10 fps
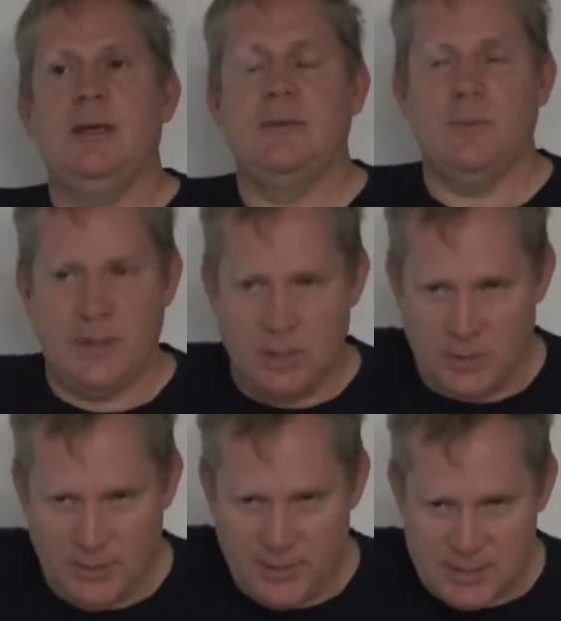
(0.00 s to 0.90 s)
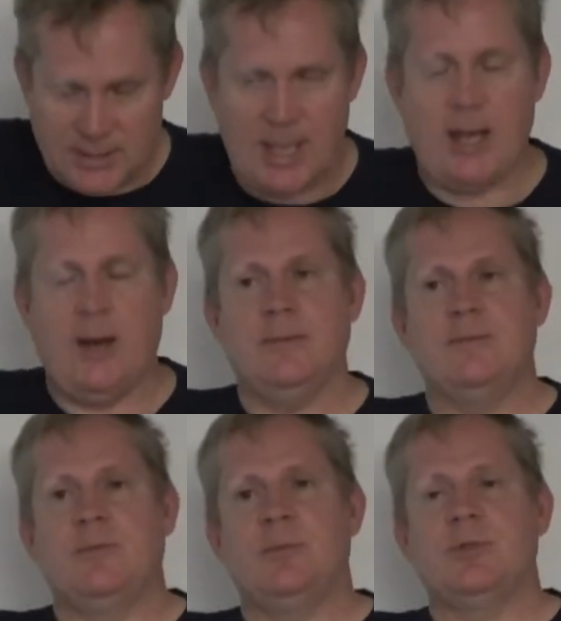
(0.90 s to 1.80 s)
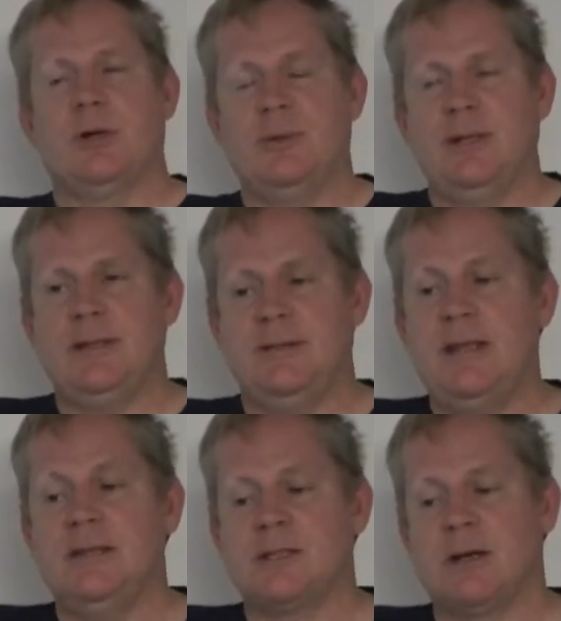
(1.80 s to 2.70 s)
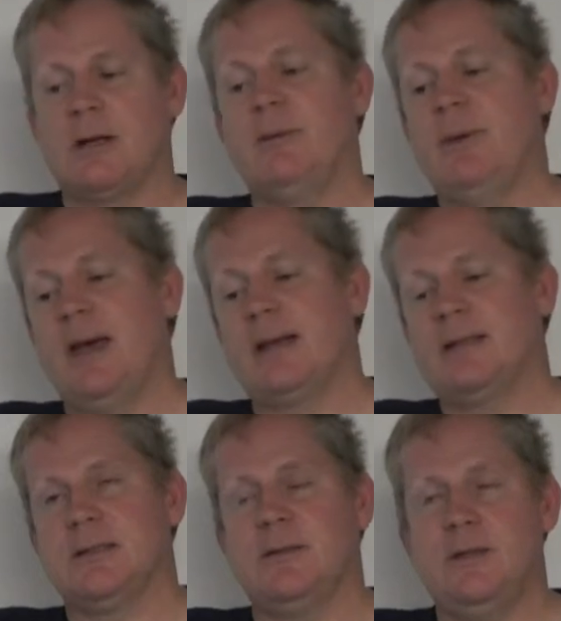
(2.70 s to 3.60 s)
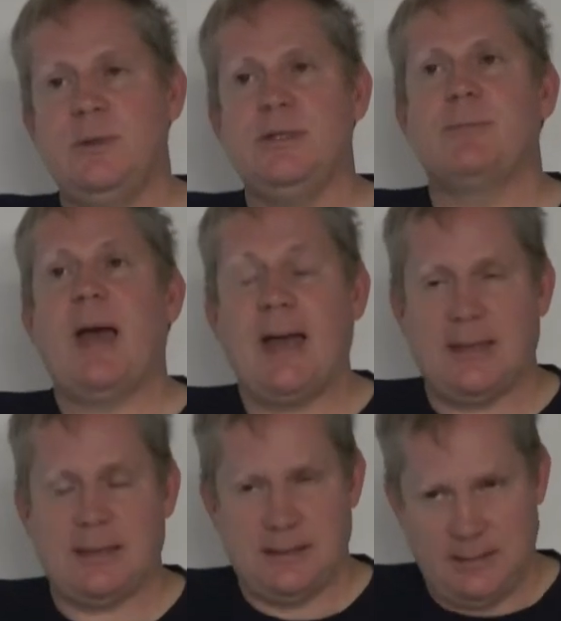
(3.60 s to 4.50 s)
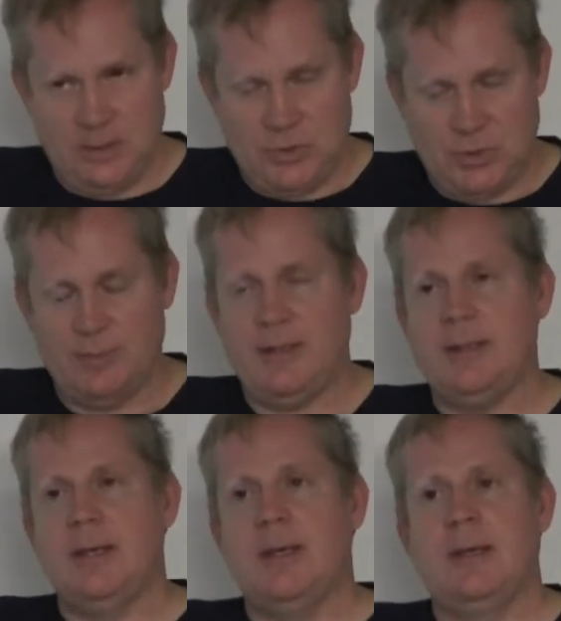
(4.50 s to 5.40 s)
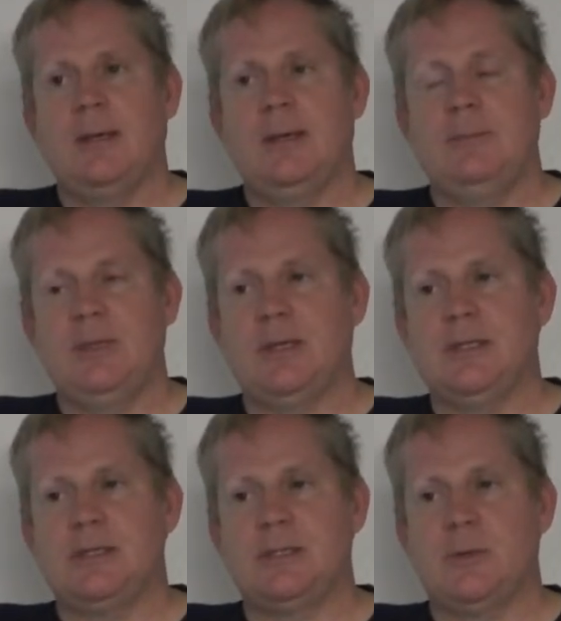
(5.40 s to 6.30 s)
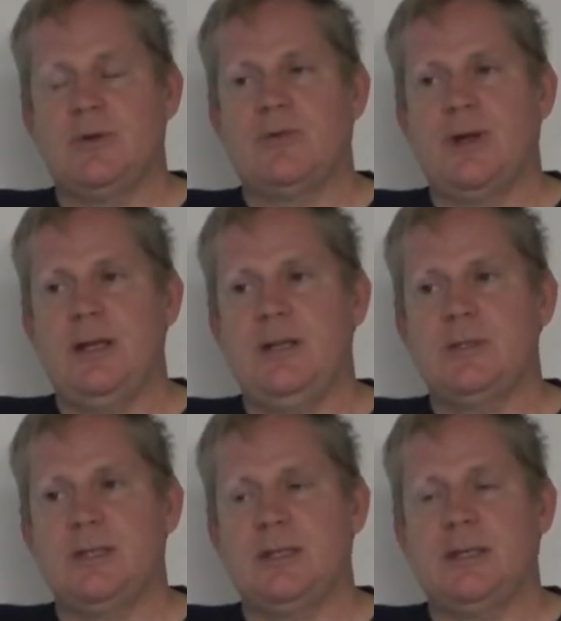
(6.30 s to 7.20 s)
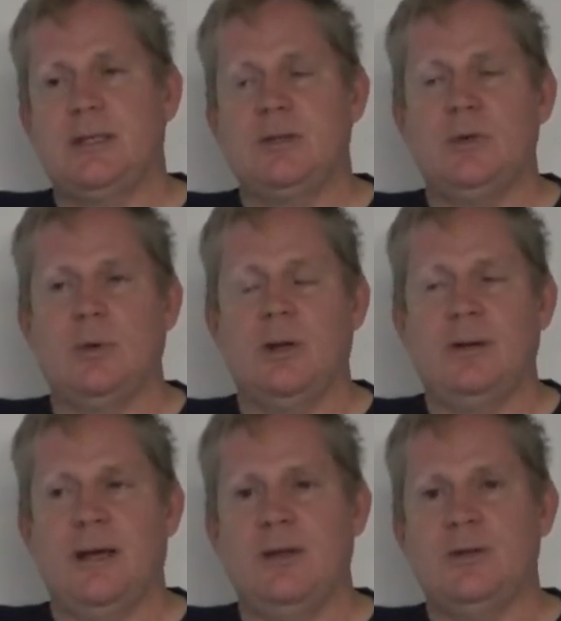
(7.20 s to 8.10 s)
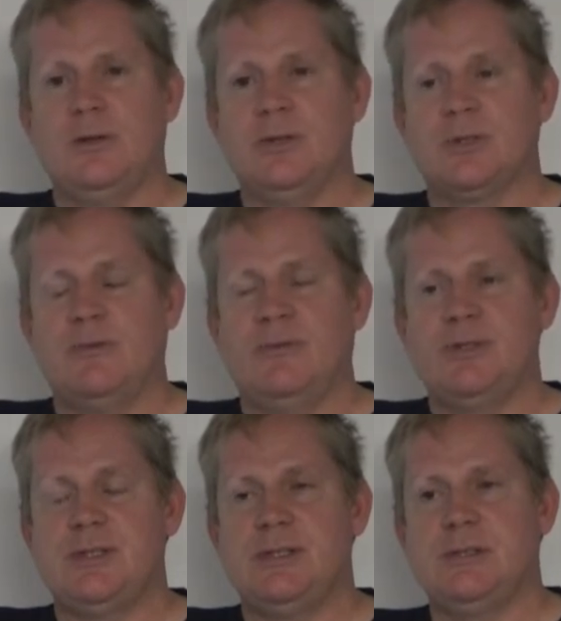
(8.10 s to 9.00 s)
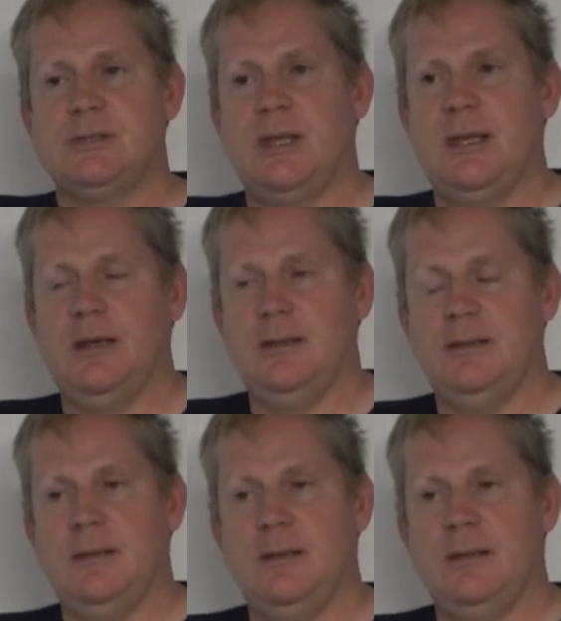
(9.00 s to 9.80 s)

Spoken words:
when they knew he was in town from Germany, and they didn't start coming back until they knew he's back in Germany because they were afraid he was going to kick the door down during services and